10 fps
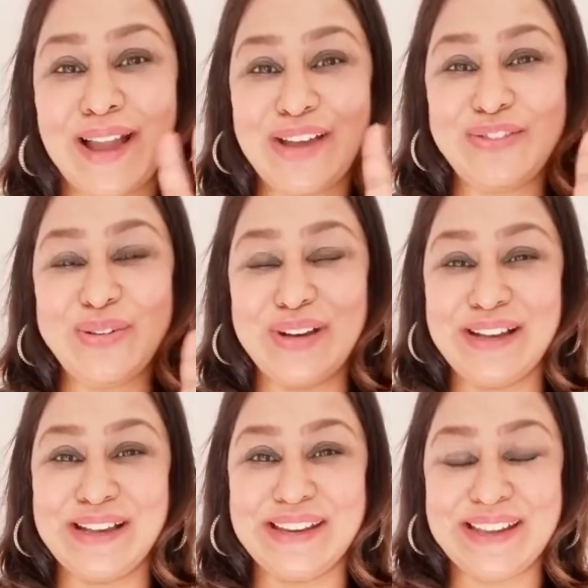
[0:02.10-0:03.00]

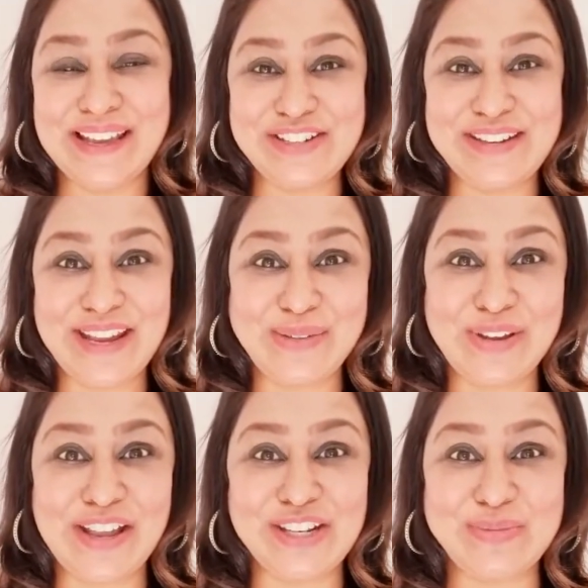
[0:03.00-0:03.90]
everyone, and today we're
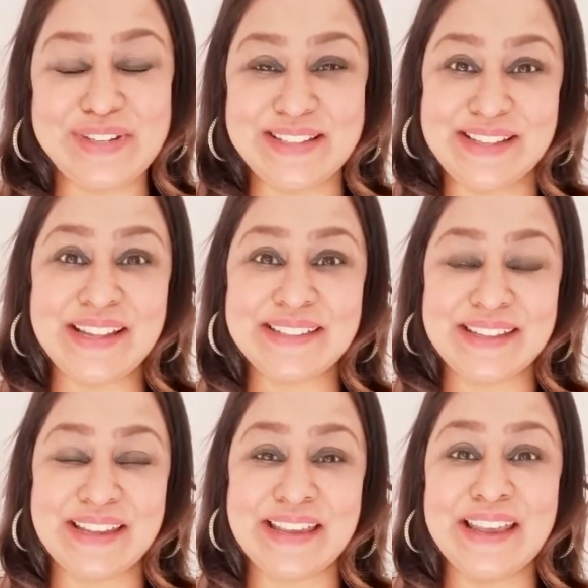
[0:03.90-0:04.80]
going to be
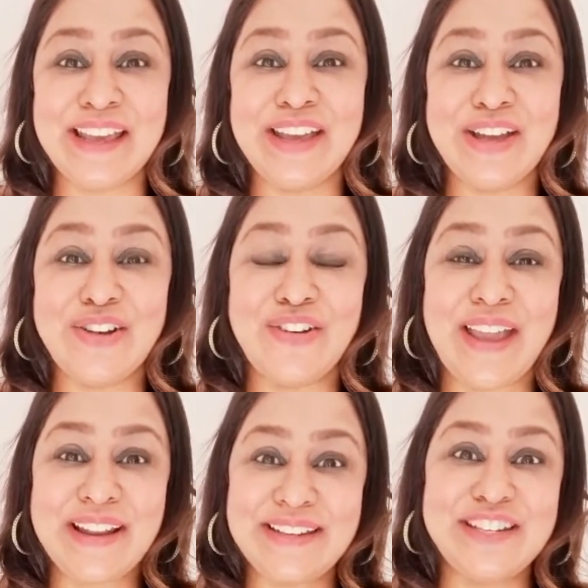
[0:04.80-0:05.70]
discussing
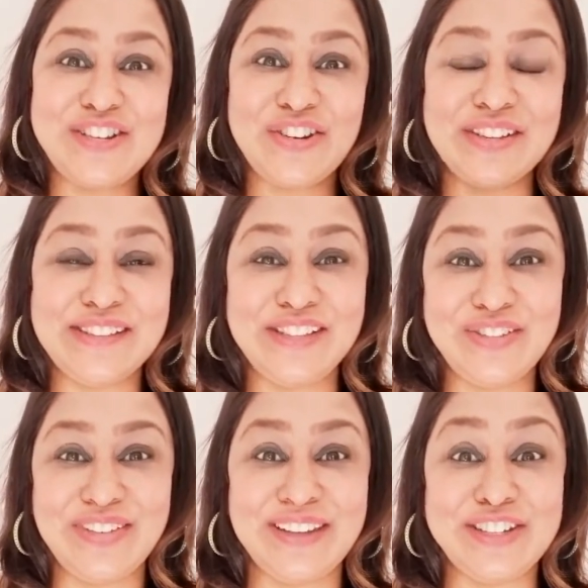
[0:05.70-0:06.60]
reality
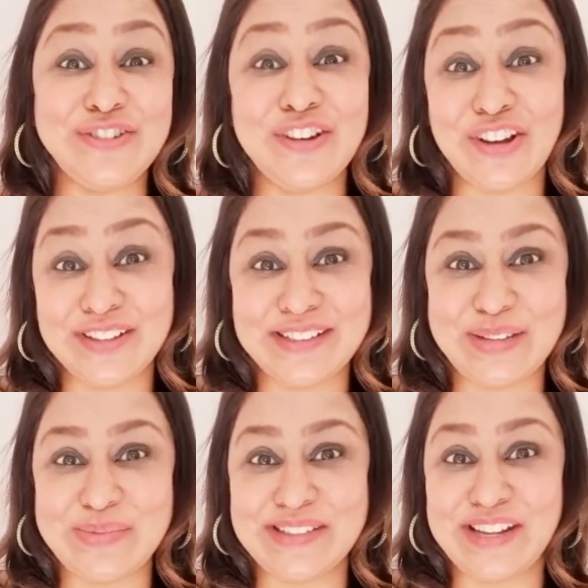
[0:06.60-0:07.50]
transurfing, two
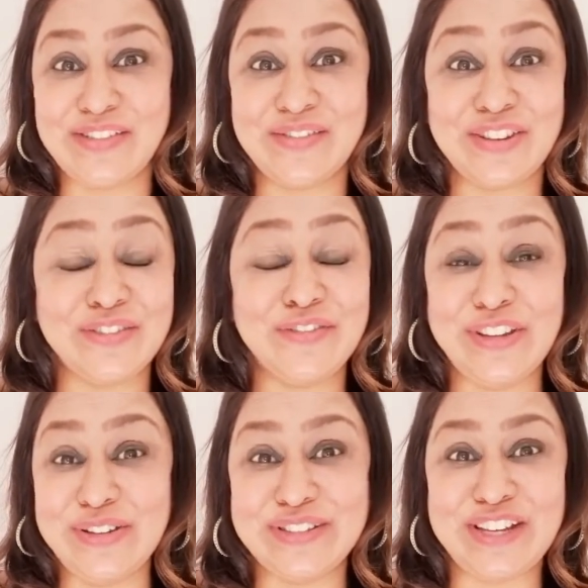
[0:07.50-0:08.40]
concepts that have
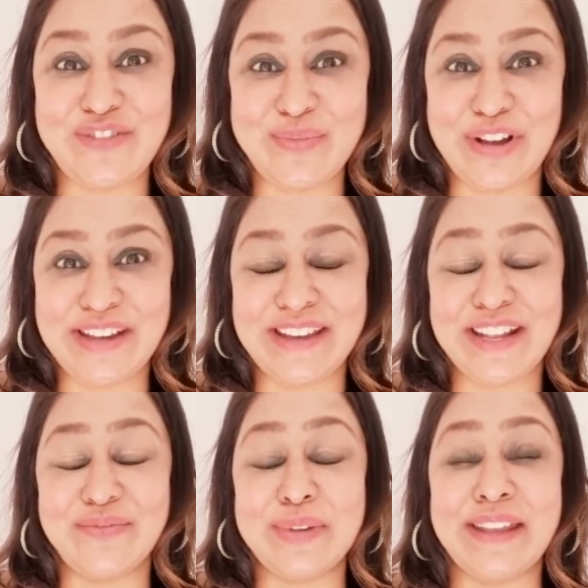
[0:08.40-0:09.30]
confused everybody, and
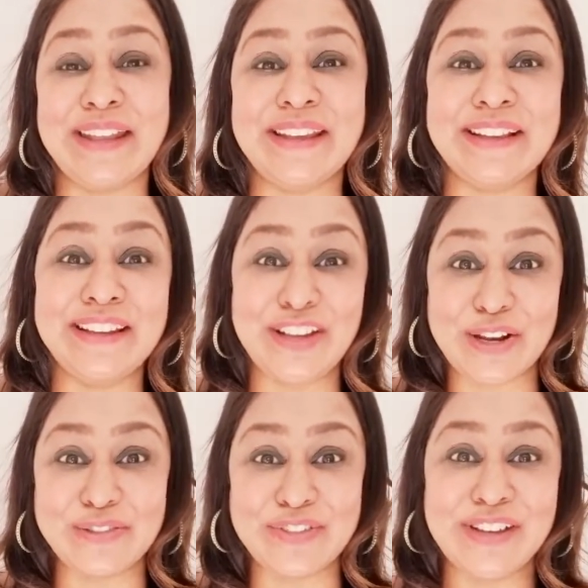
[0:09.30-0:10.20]
I've been getting a lot
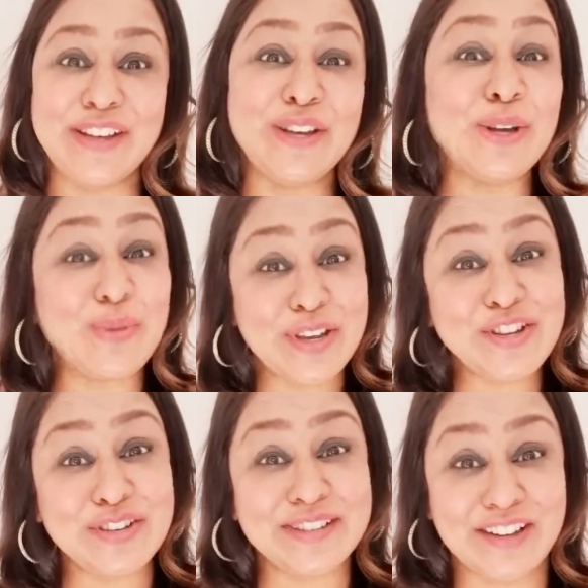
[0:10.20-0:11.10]
of
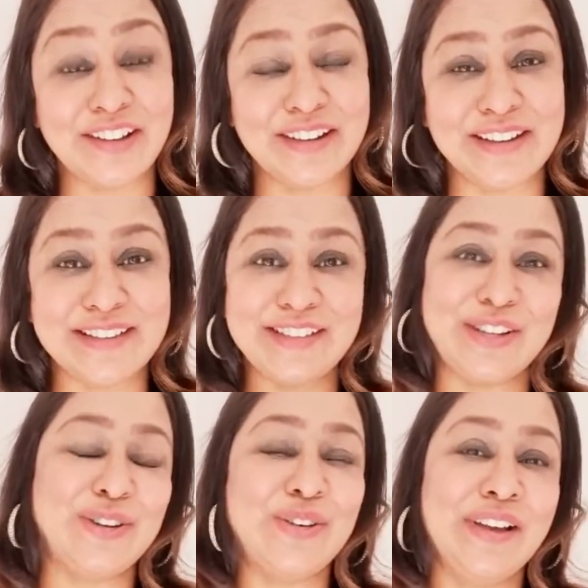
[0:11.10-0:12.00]
questions on it.
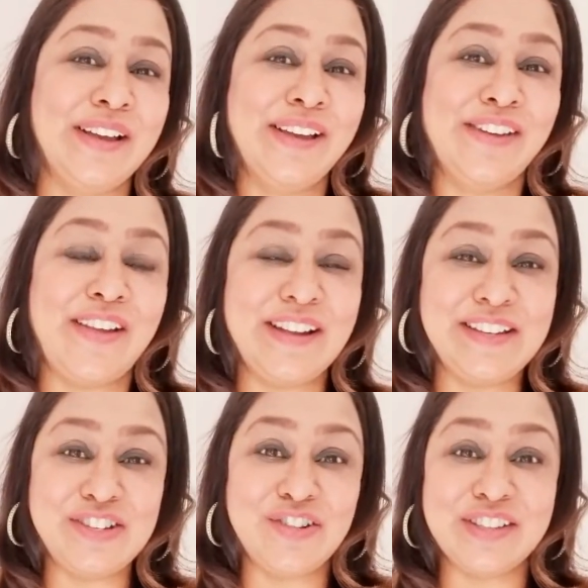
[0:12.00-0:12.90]
So, reality
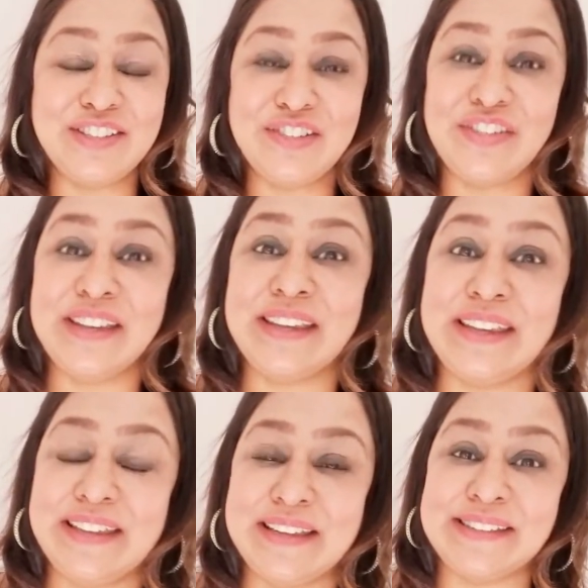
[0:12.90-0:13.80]
transurfing
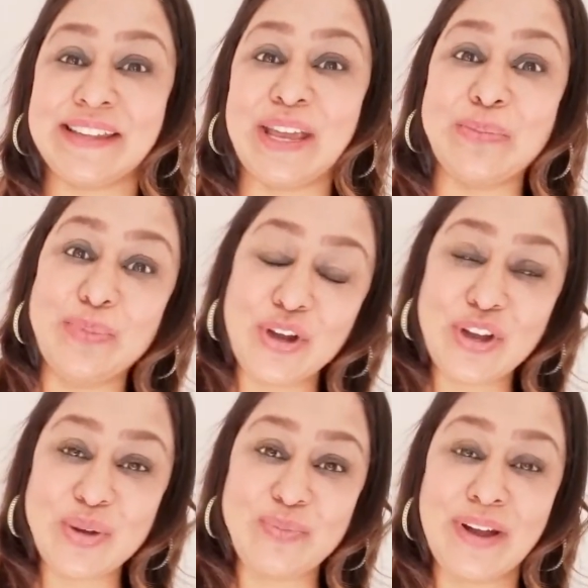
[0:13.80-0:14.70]
is a
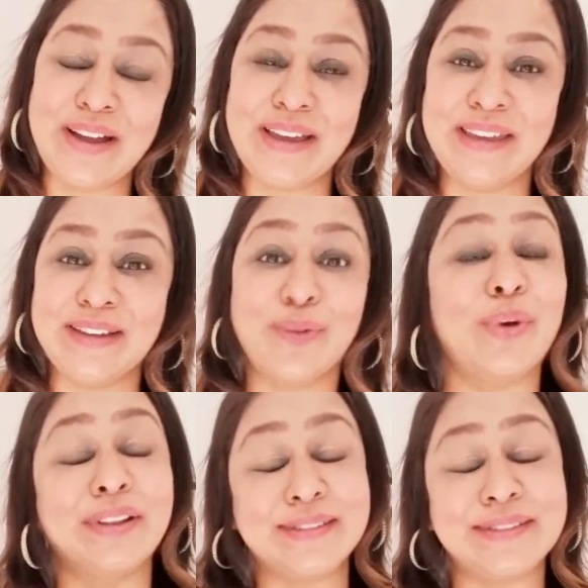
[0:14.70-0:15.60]
book by, well,
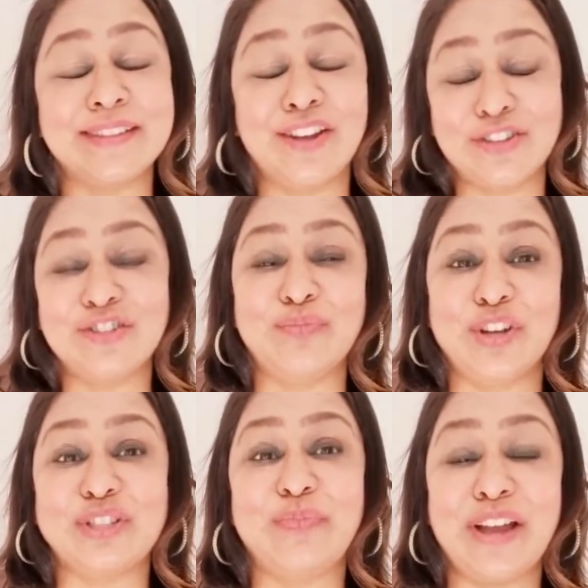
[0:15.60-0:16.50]
there's lots of
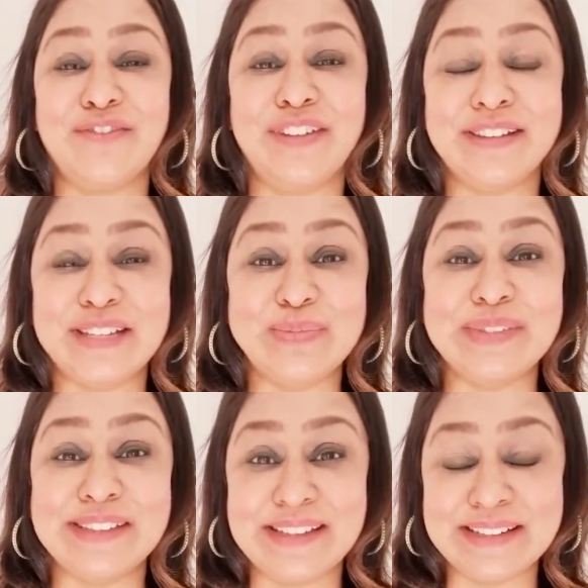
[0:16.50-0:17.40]
books by Vladimir
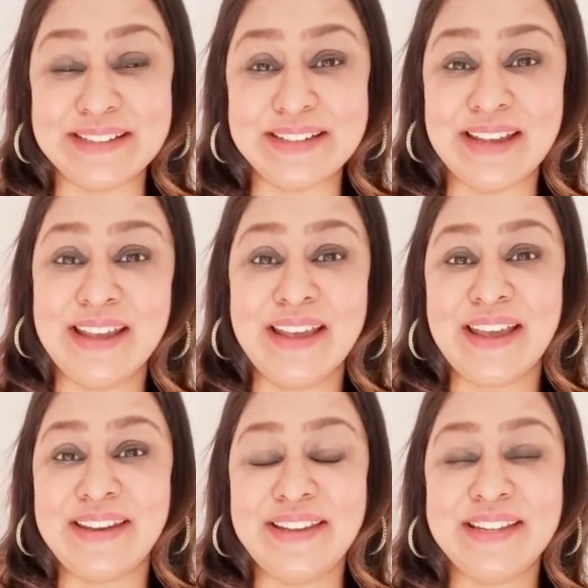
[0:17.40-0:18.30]
Zeland,
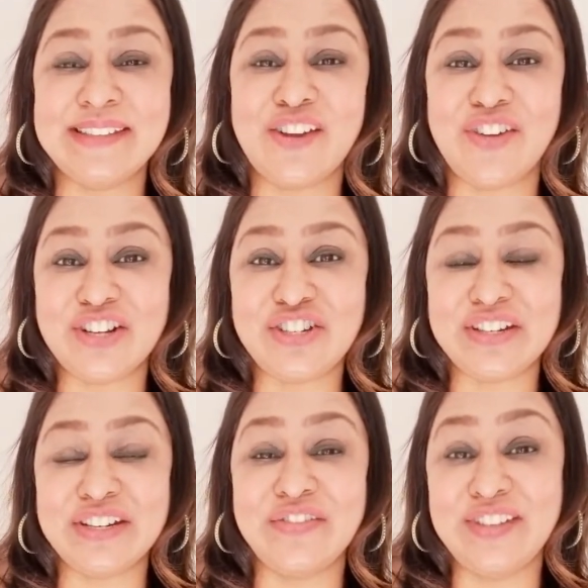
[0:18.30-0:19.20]
and he's a
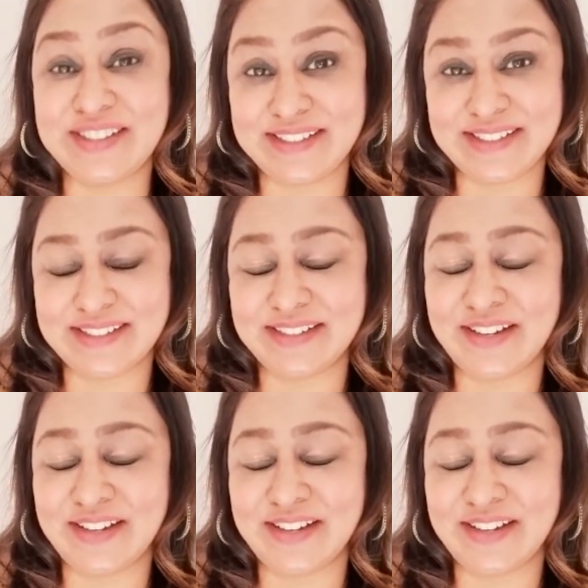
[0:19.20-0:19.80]
Russian physicist,